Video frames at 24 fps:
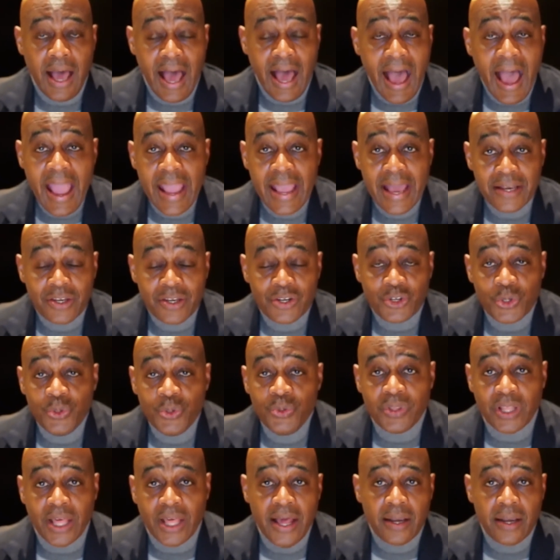I had to do
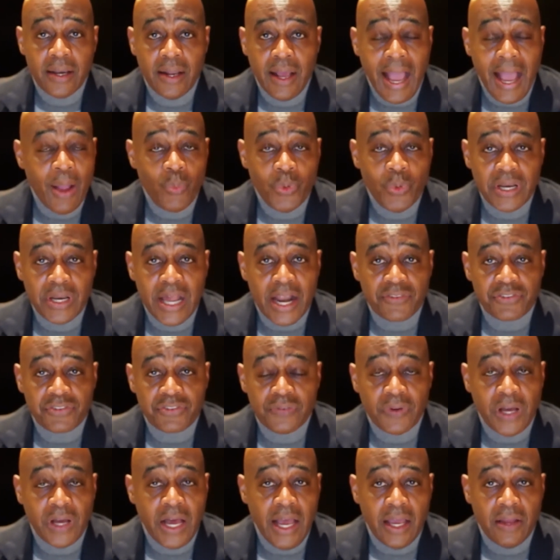that. I would not have
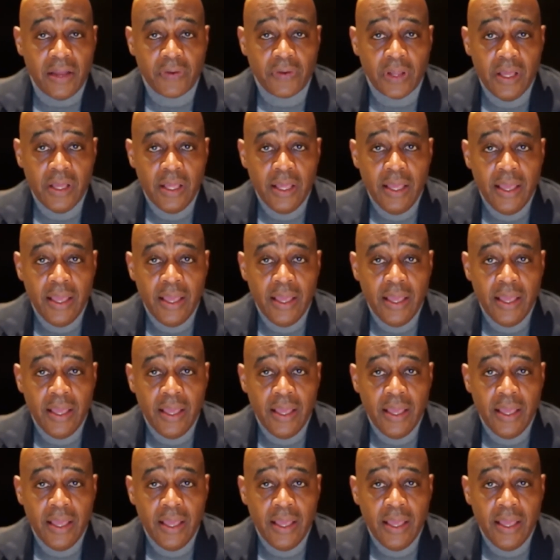survived